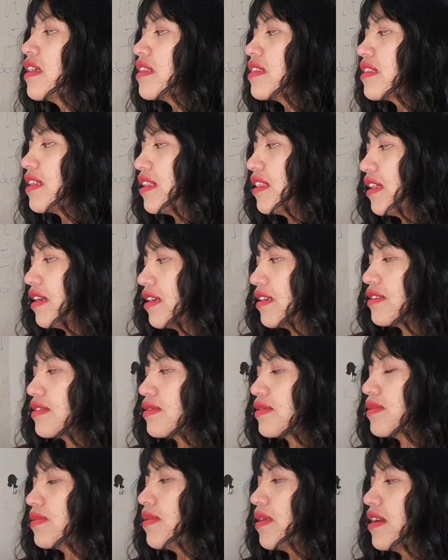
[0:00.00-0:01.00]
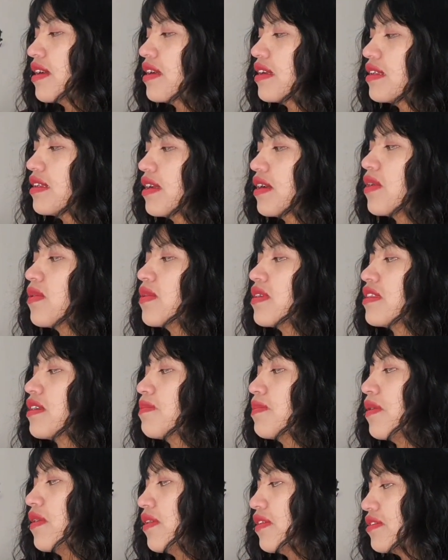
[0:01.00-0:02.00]
The last one with the
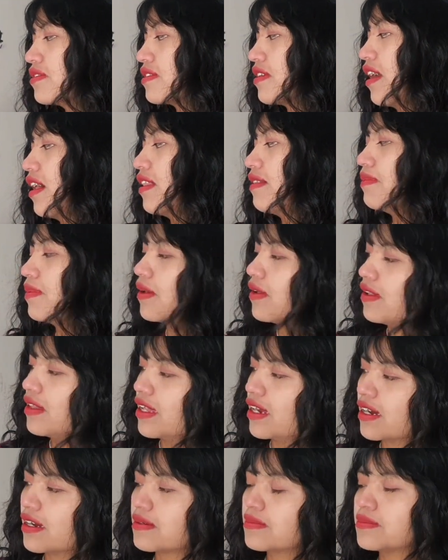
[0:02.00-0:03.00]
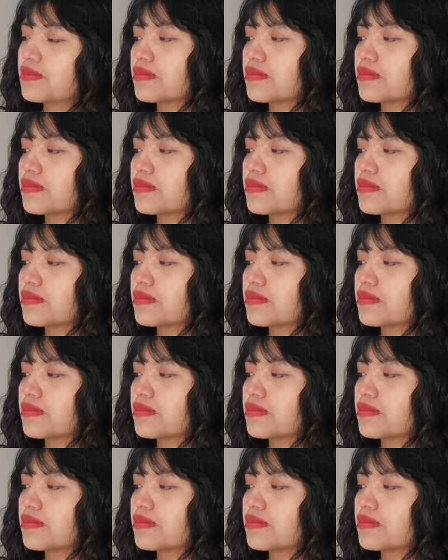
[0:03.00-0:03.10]
post-alveolar,